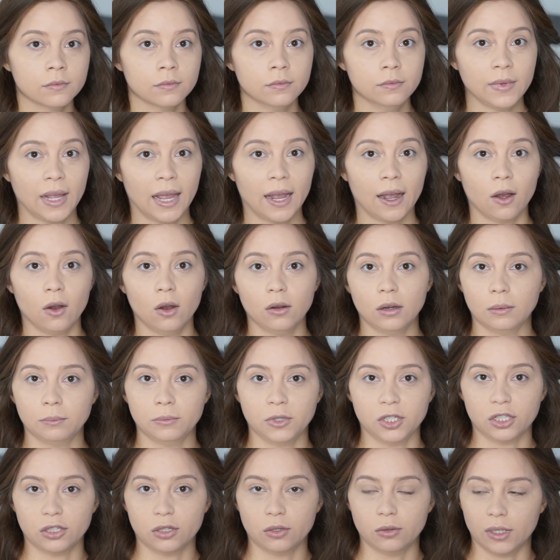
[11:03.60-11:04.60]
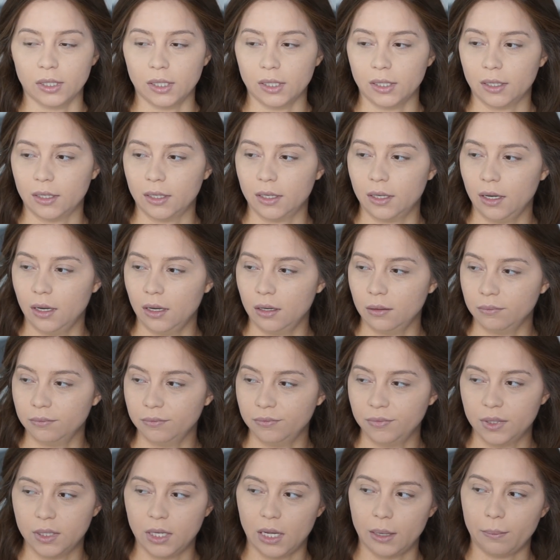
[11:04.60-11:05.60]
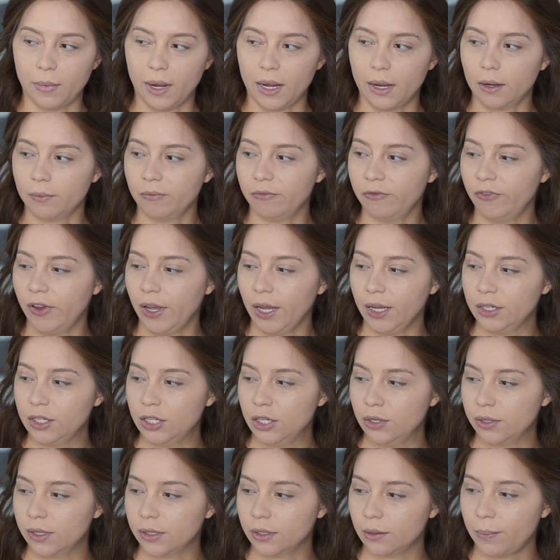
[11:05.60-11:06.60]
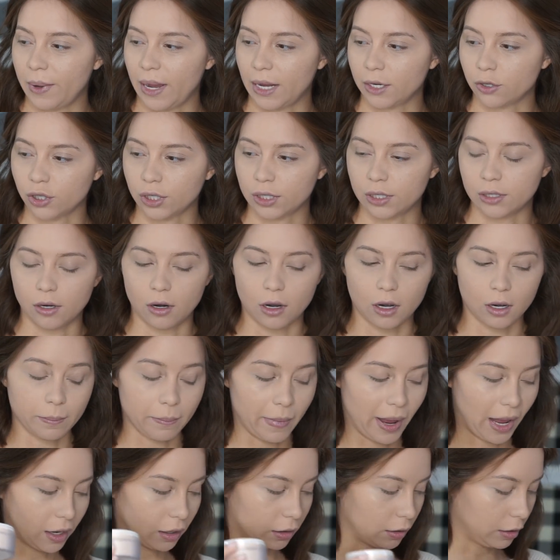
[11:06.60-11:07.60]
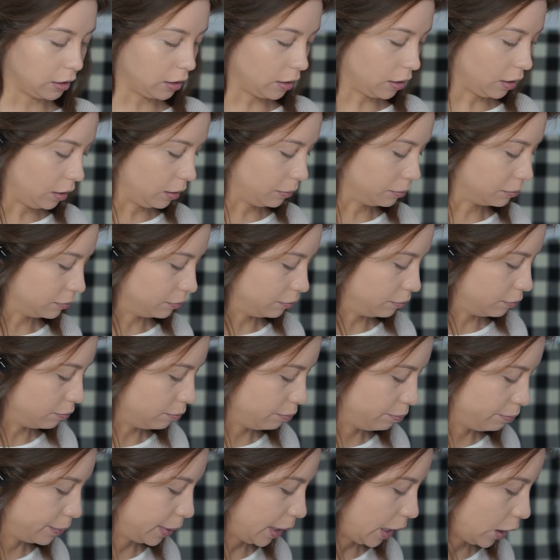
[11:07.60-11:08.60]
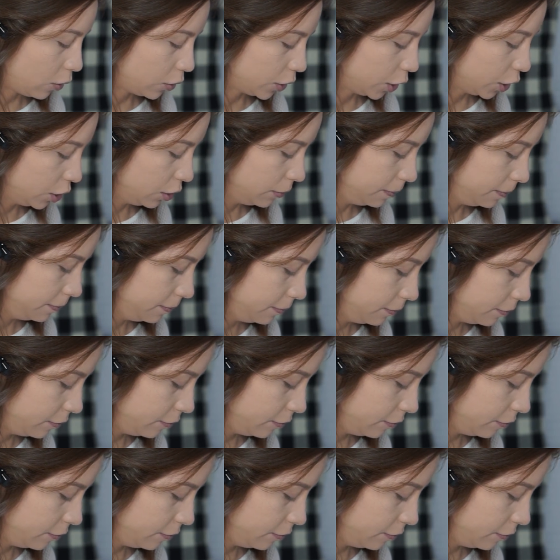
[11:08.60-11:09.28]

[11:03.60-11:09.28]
Now I'm just quickly gonna set my face using the Patrick Star MAC powder.